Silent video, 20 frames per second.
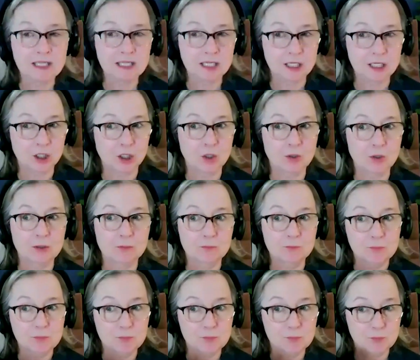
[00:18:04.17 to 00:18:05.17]
here and
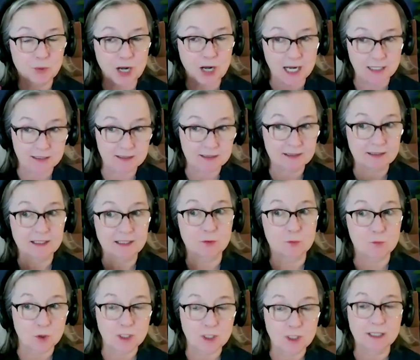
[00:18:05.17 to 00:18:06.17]
practicing and
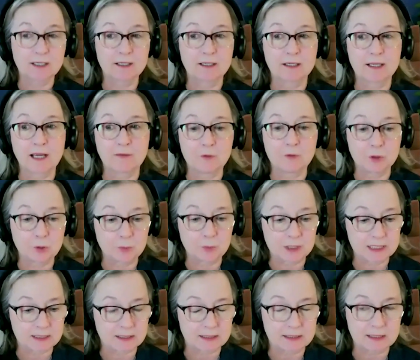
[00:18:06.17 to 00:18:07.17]
working and having your
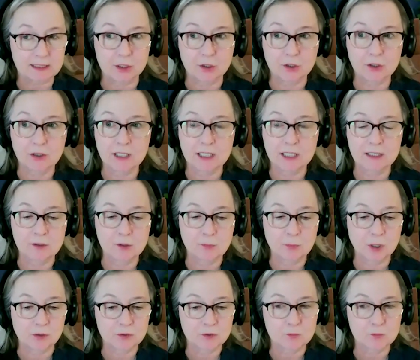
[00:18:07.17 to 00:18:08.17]
business here in the
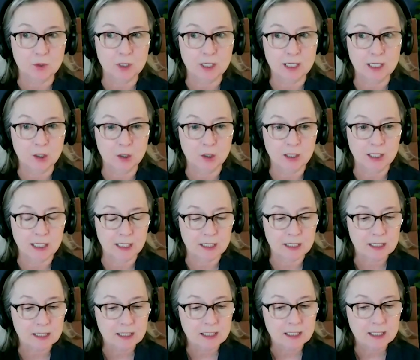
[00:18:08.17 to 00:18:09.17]
Baltimore area,
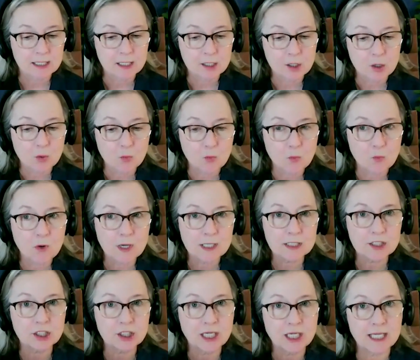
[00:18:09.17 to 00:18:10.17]
what
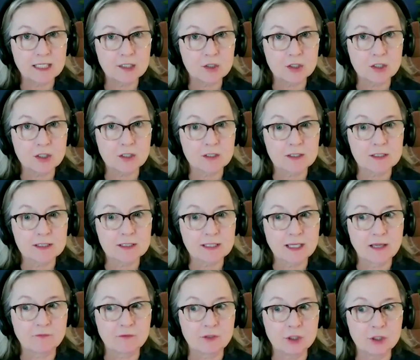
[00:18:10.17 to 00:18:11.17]
changes
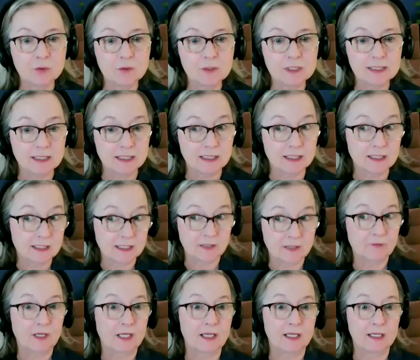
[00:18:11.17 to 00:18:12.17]
have you seen,
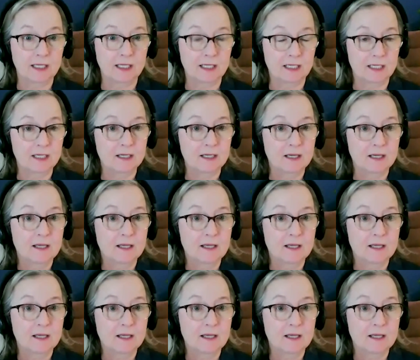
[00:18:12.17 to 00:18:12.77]
if any,